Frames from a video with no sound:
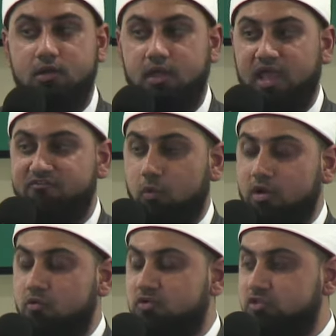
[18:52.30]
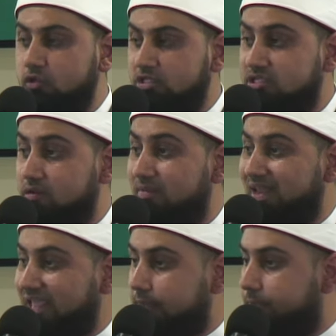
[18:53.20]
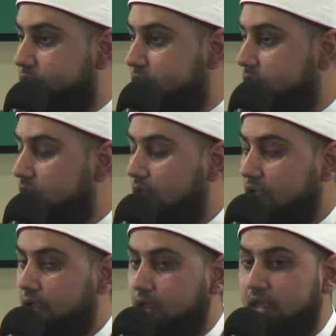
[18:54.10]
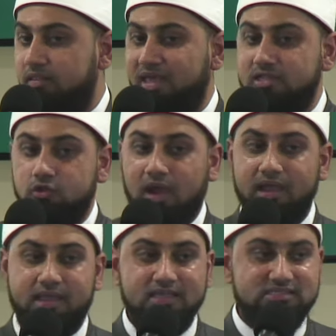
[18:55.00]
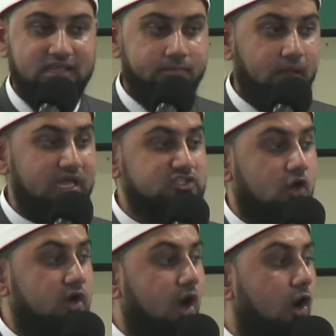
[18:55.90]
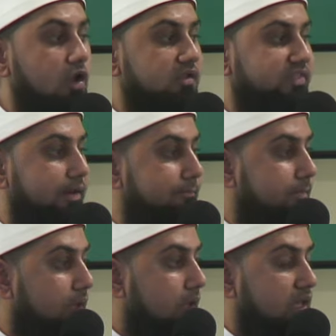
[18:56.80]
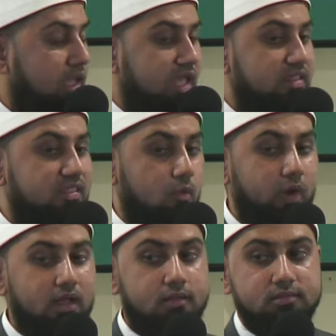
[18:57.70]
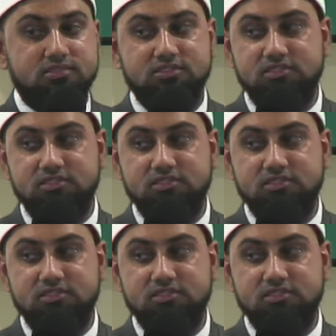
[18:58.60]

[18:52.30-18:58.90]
everyone who Rasulullah named in that dua against them, I saw all of them in the wells,